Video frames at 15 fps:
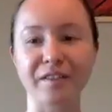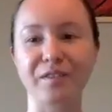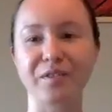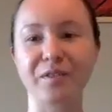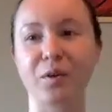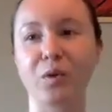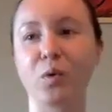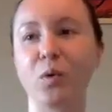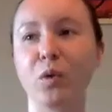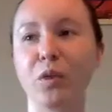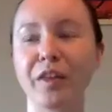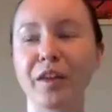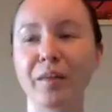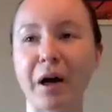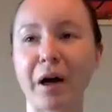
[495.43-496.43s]
So the cool
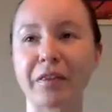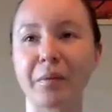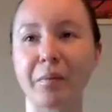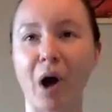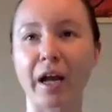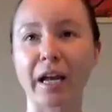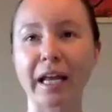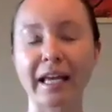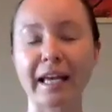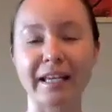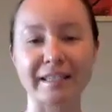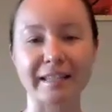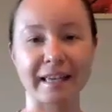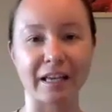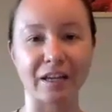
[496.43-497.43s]
thing about the body
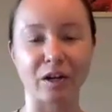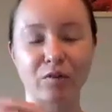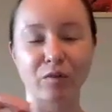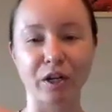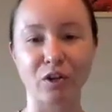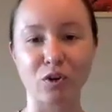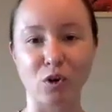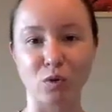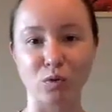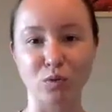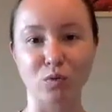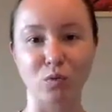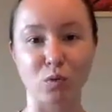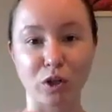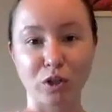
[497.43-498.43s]
is it already
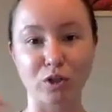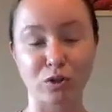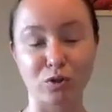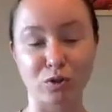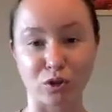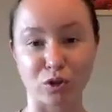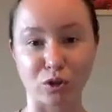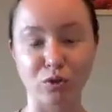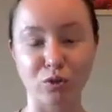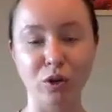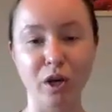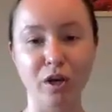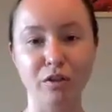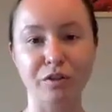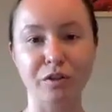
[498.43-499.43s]
knows what to do.
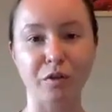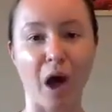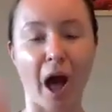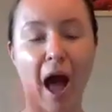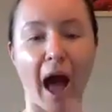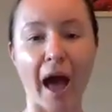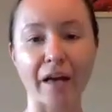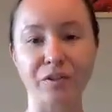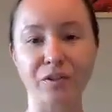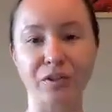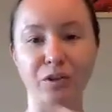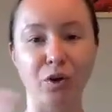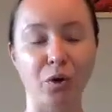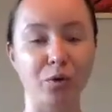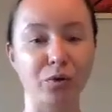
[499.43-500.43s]
So as
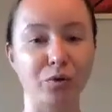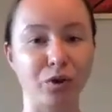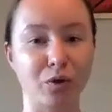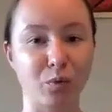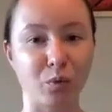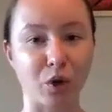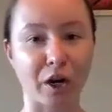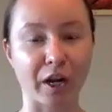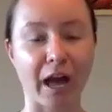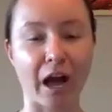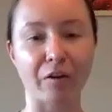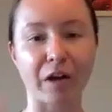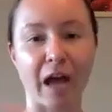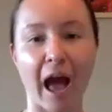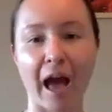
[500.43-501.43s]
you go through your
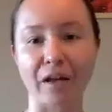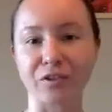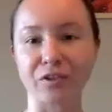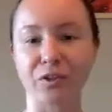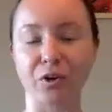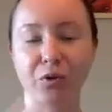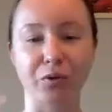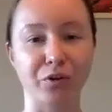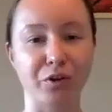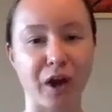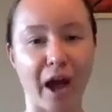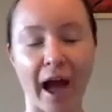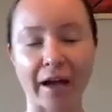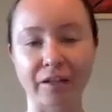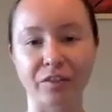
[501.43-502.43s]
workout, as you go through your
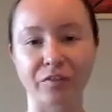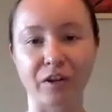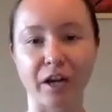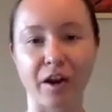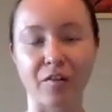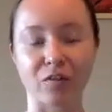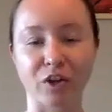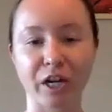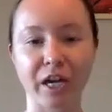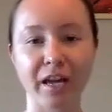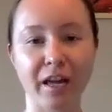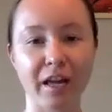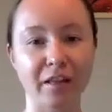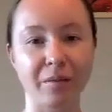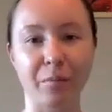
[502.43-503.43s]
active
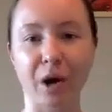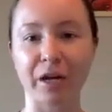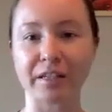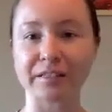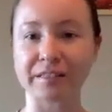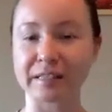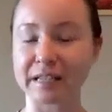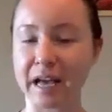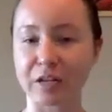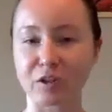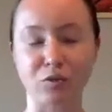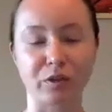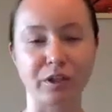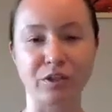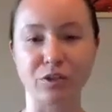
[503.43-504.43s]
recovery, the body's
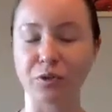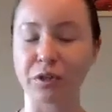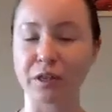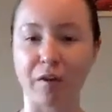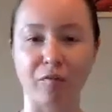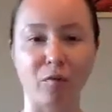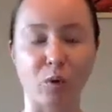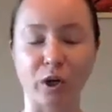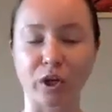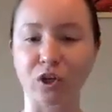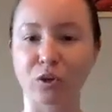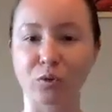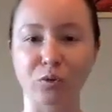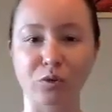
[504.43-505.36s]
naturally doing that for you.